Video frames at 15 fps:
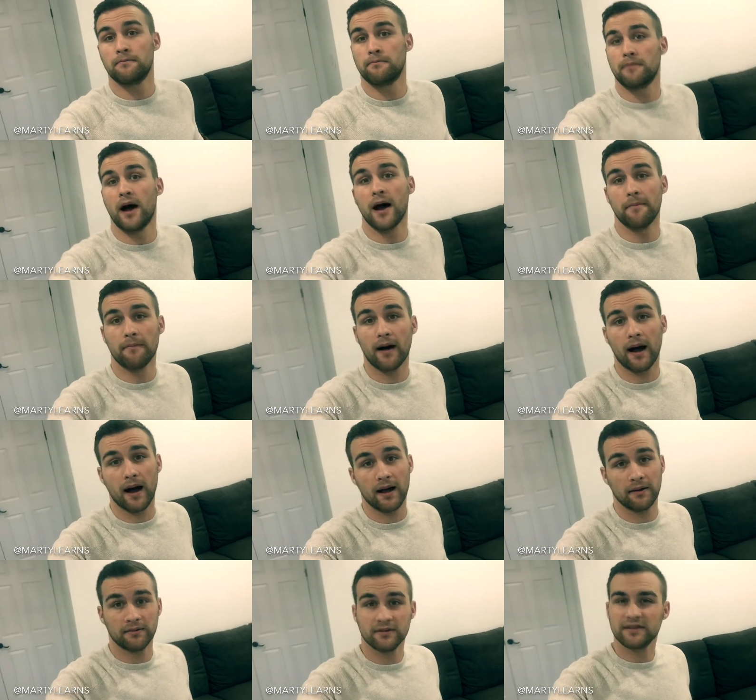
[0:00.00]

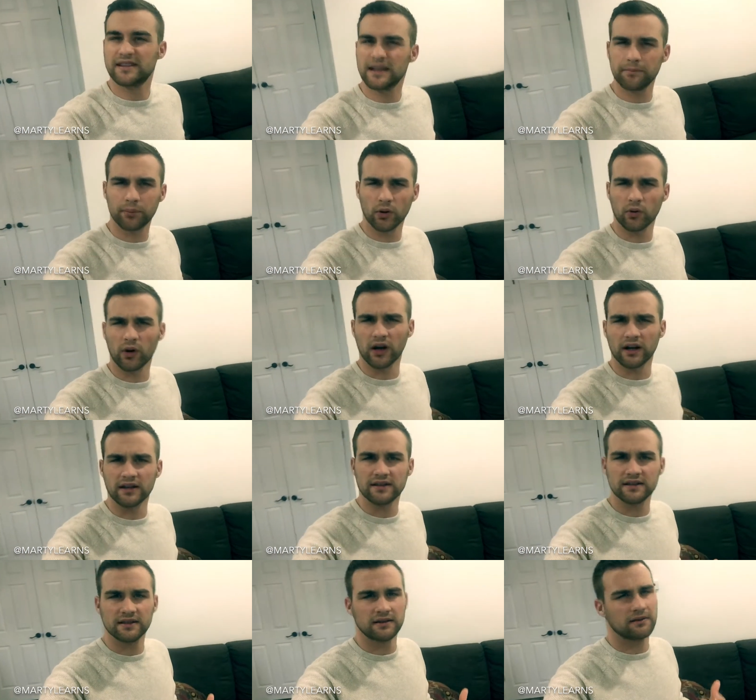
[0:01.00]
mama. Simple
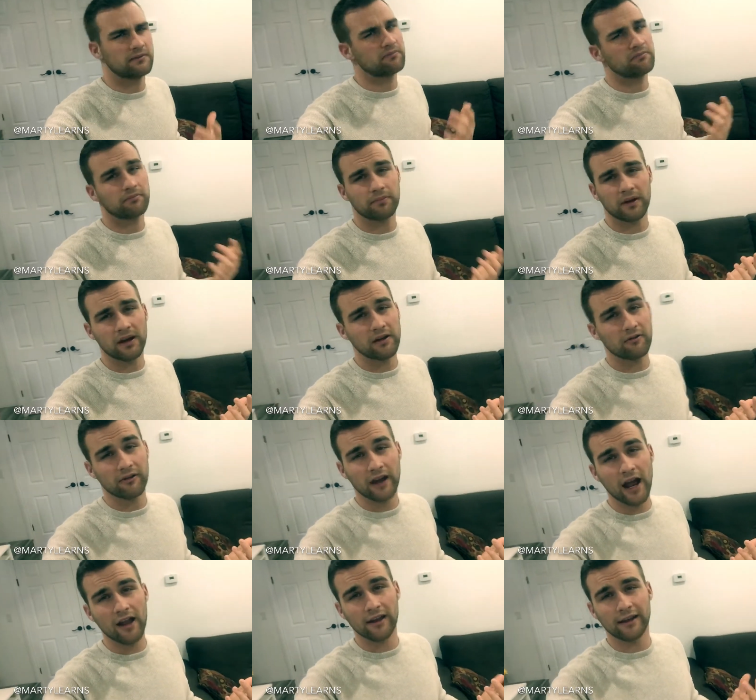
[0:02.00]
words. But in
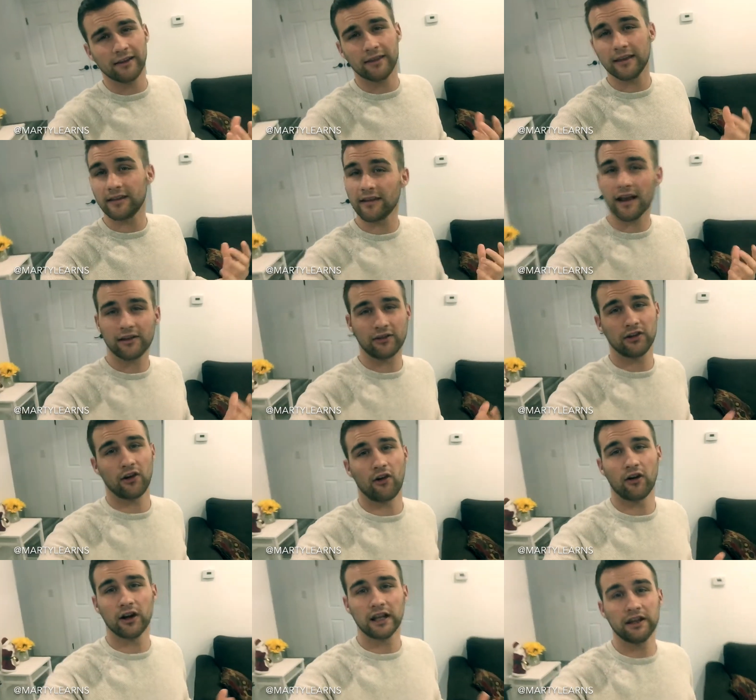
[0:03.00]
reality, these actually
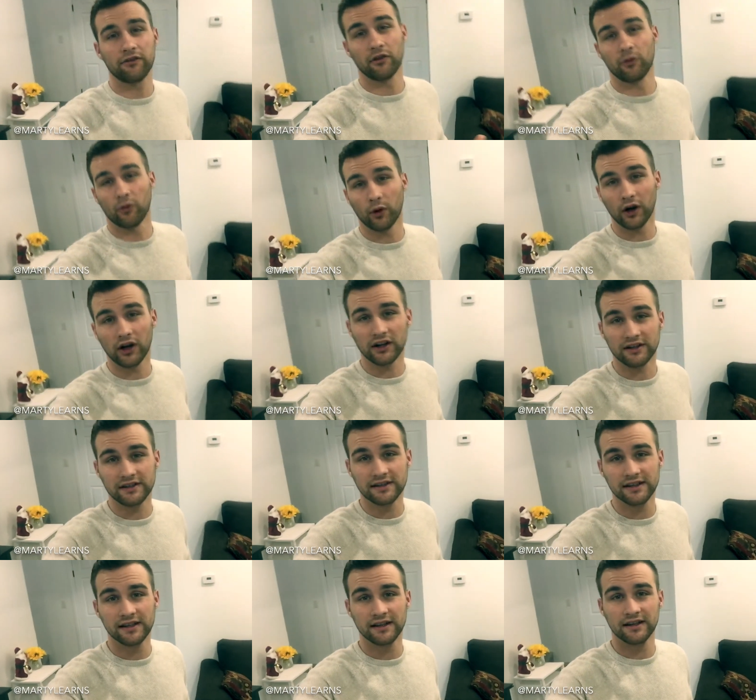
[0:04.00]
aren't even
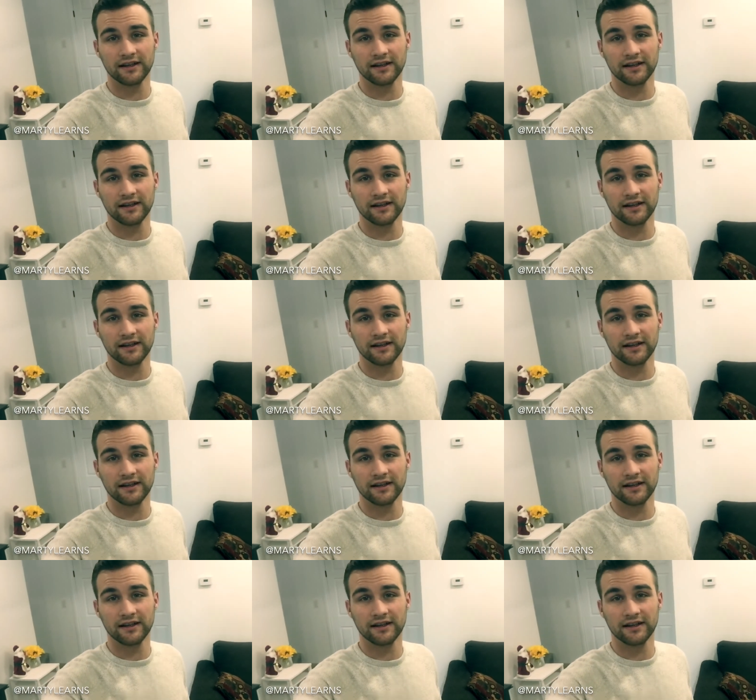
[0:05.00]
words.